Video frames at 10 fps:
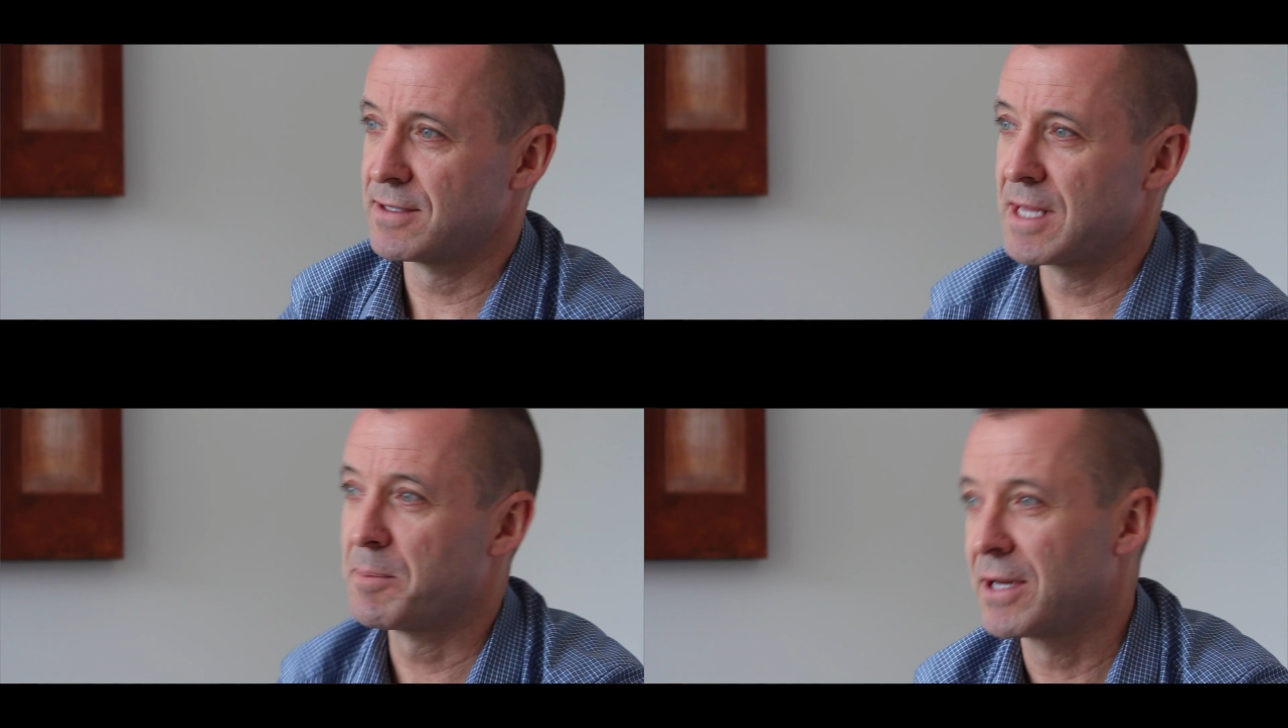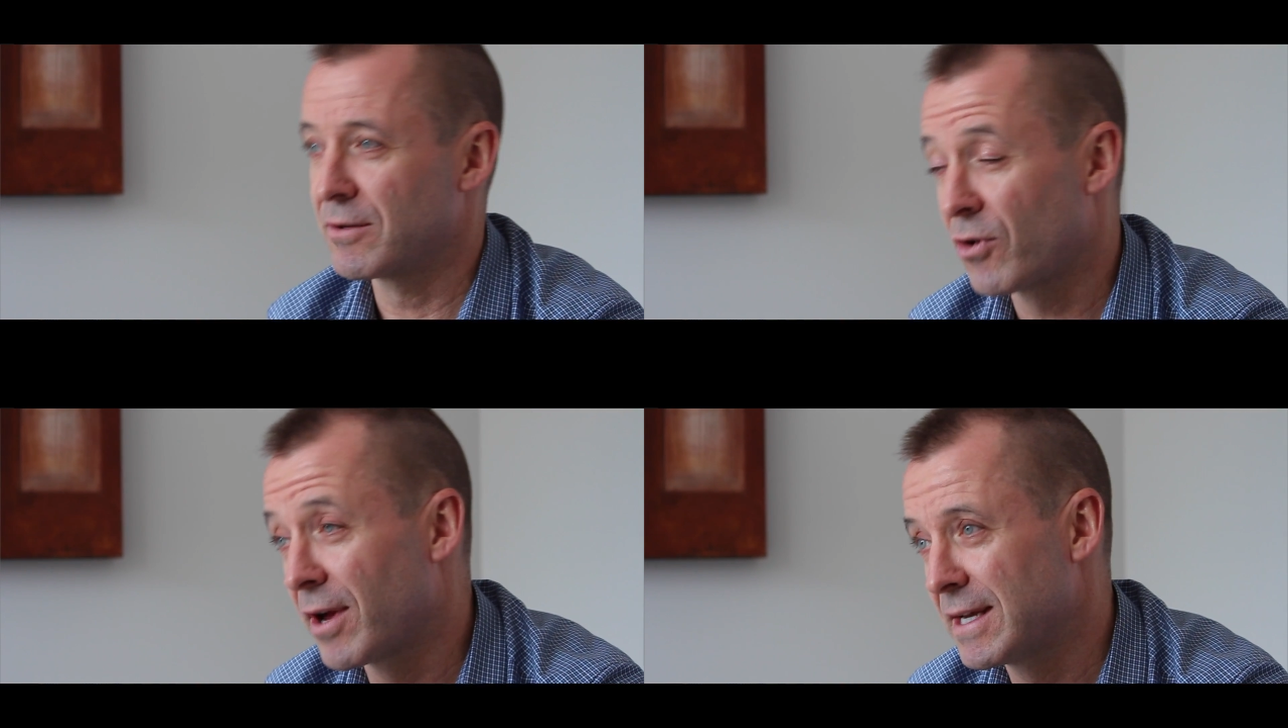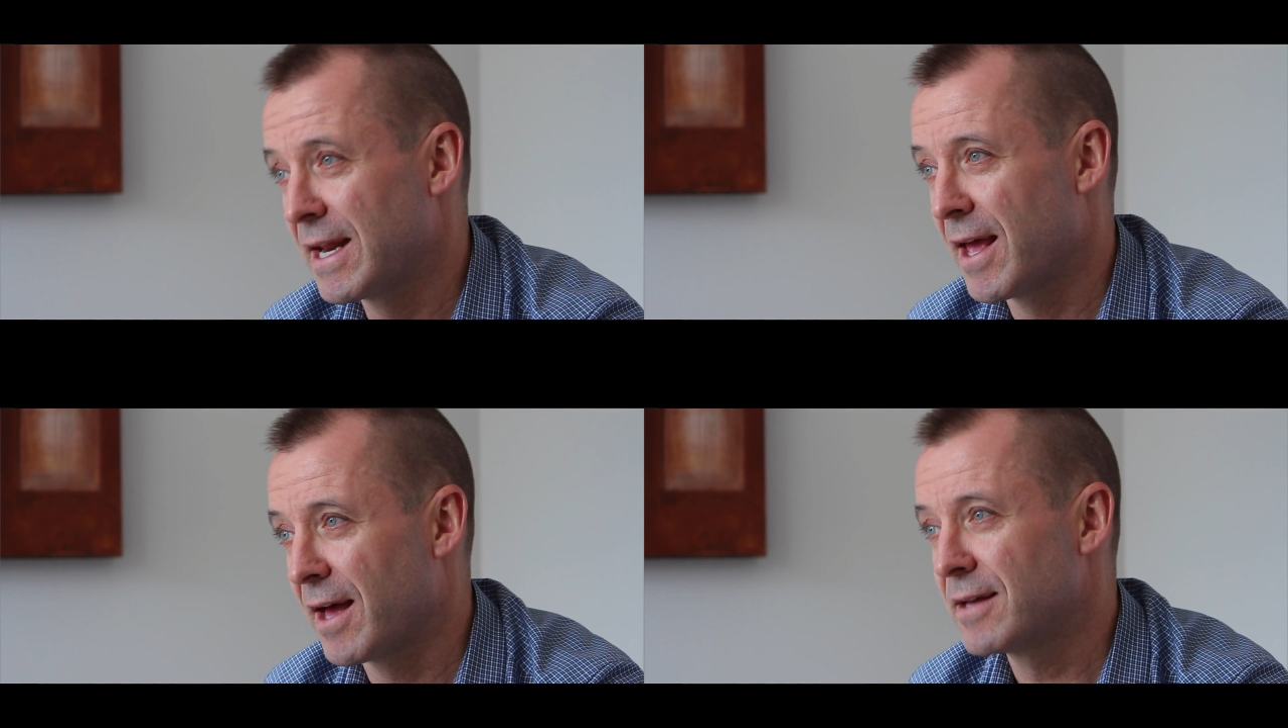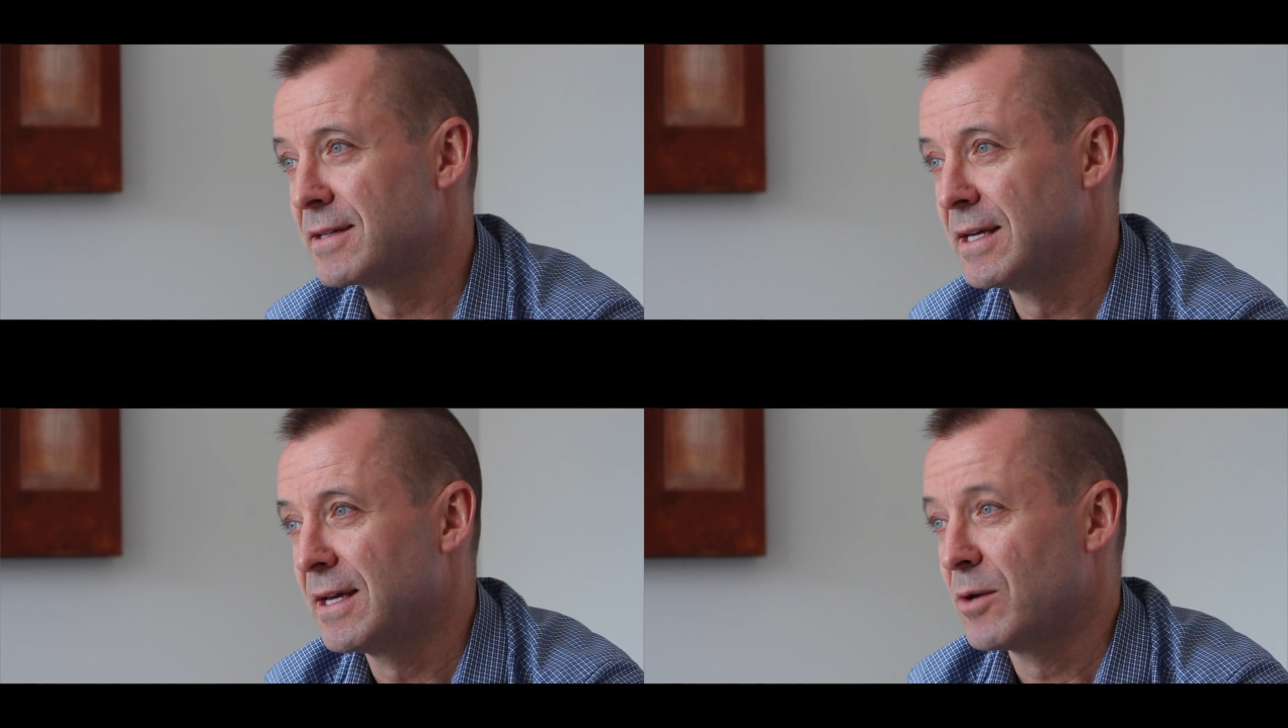that is happening right now,
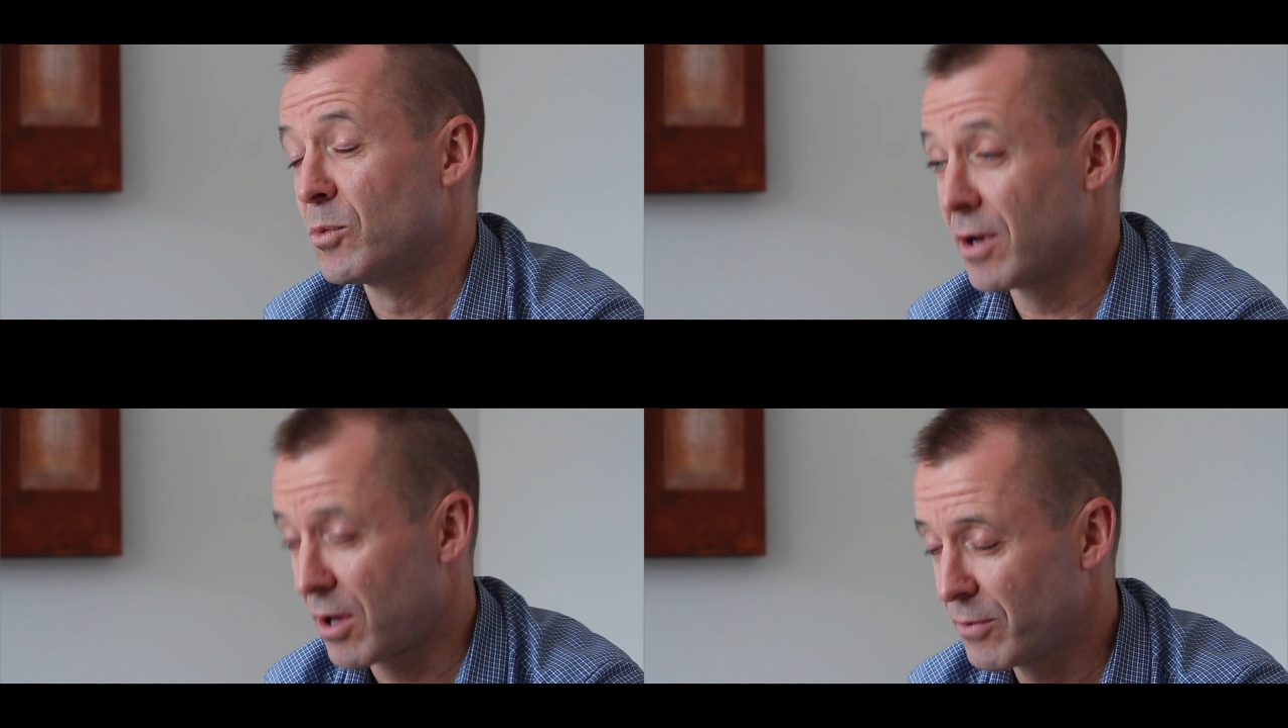will